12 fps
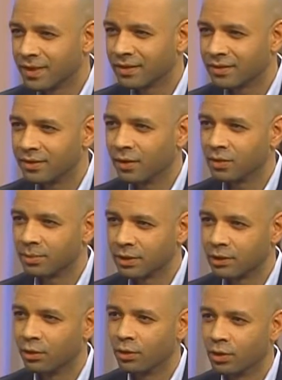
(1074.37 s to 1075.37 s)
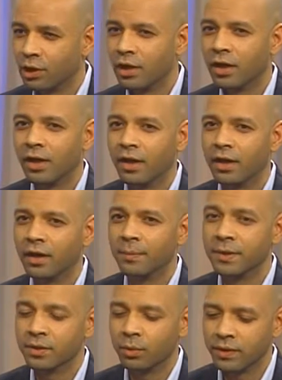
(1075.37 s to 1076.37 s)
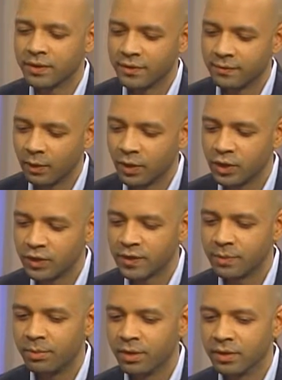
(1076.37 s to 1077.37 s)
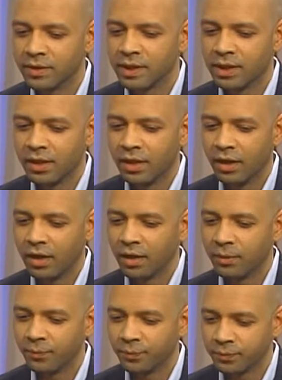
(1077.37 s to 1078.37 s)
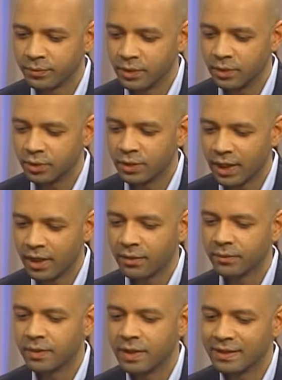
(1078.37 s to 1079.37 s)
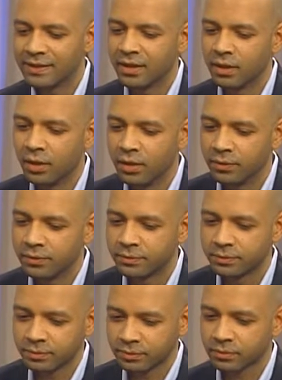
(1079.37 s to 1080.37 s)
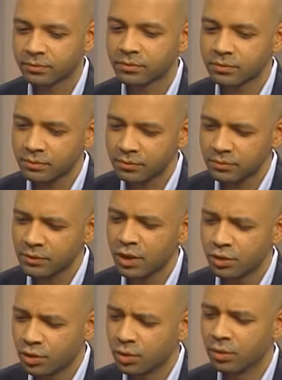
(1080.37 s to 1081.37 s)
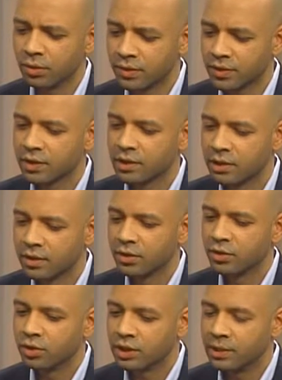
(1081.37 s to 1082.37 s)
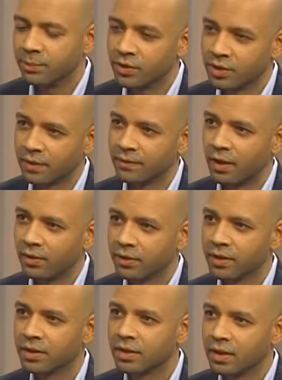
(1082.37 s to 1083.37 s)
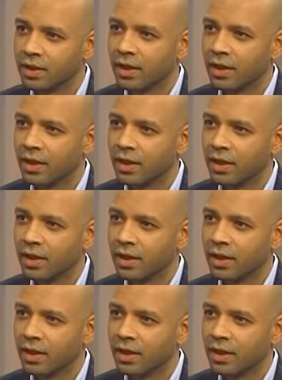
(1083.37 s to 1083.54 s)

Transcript: That's the ultimate goal. And so once this foundation is built, you should have a set of tools to keep yourself healthy